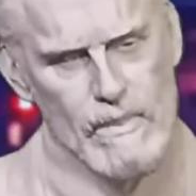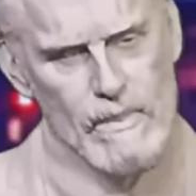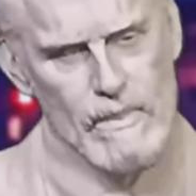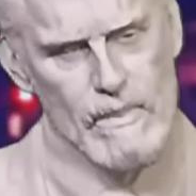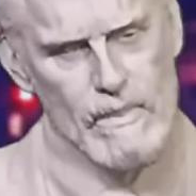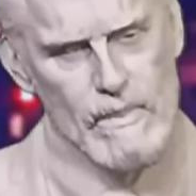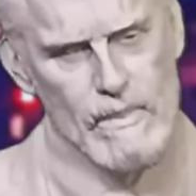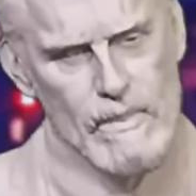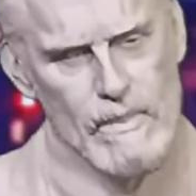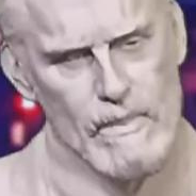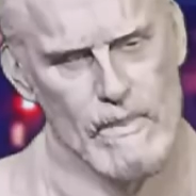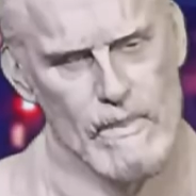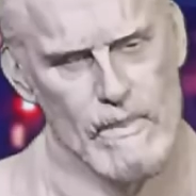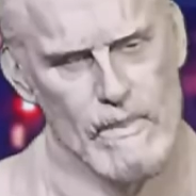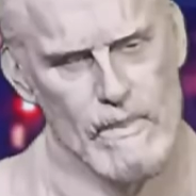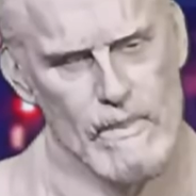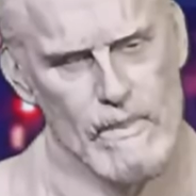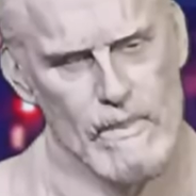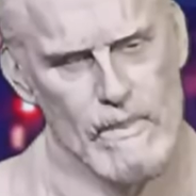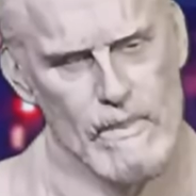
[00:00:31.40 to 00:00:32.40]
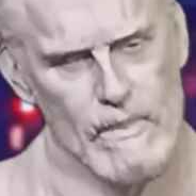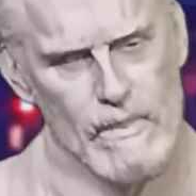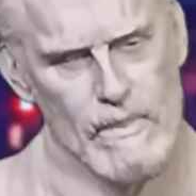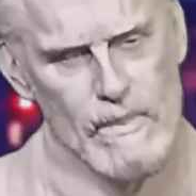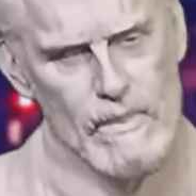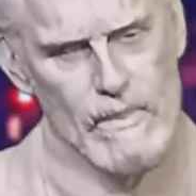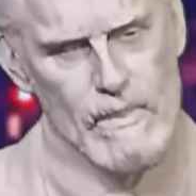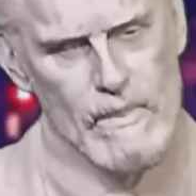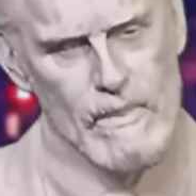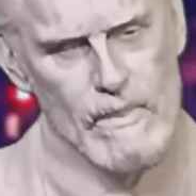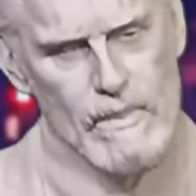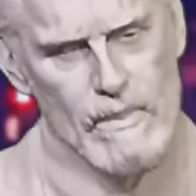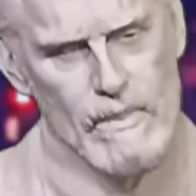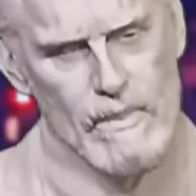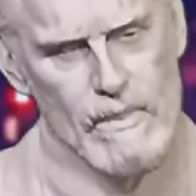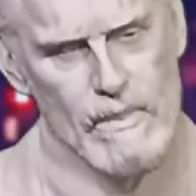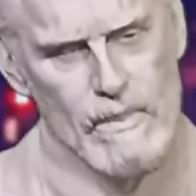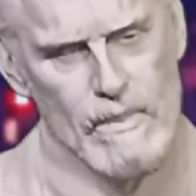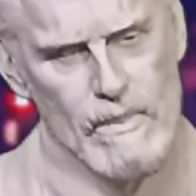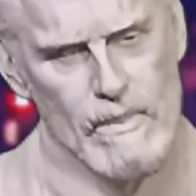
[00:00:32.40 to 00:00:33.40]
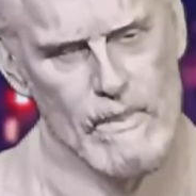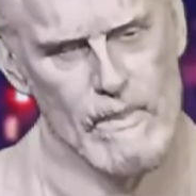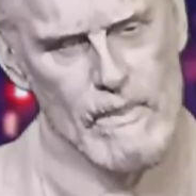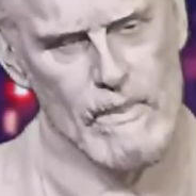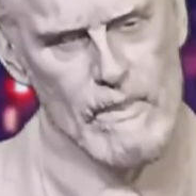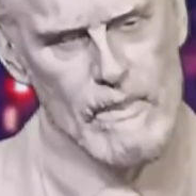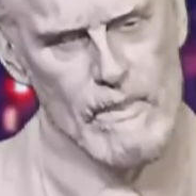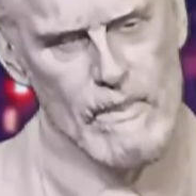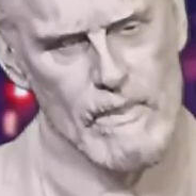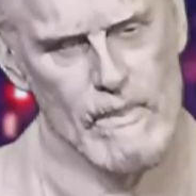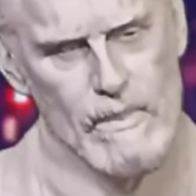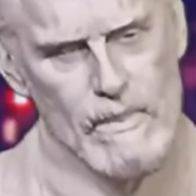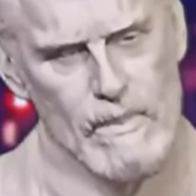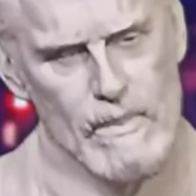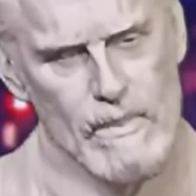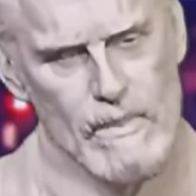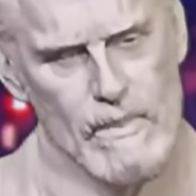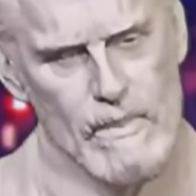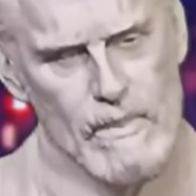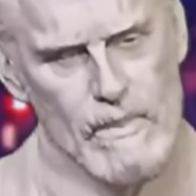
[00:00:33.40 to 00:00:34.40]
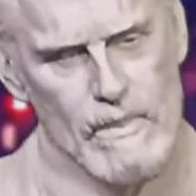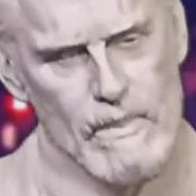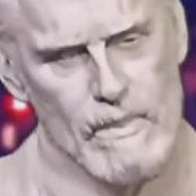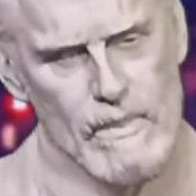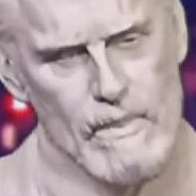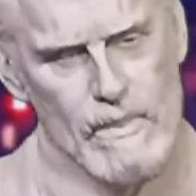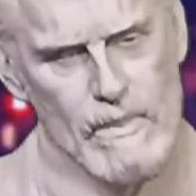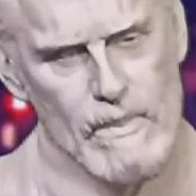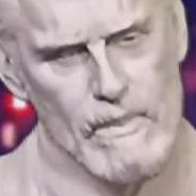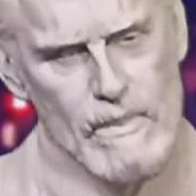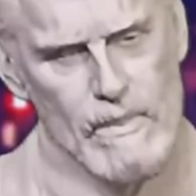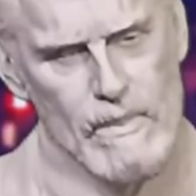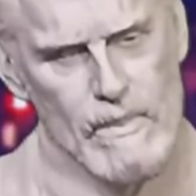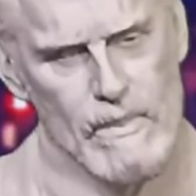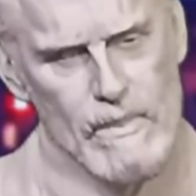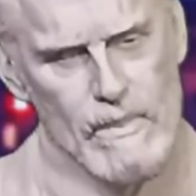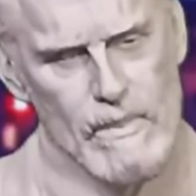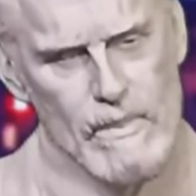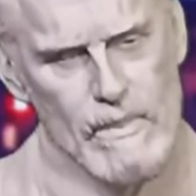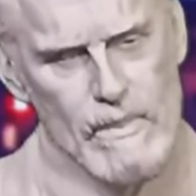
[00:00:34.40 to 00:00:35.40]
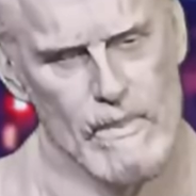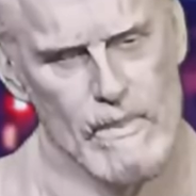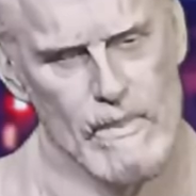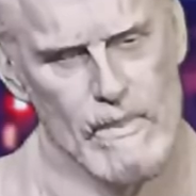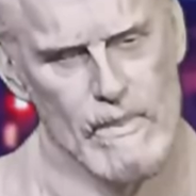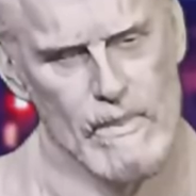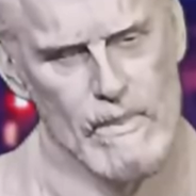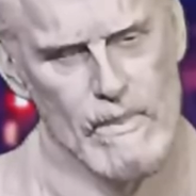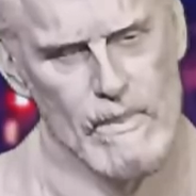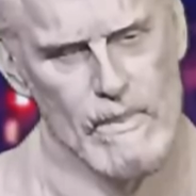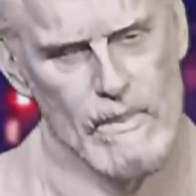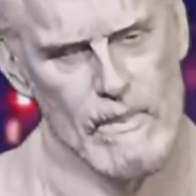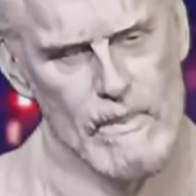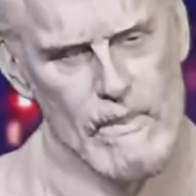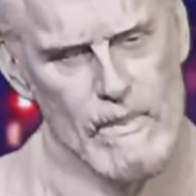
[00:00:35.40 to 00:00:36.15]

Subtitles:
(silent)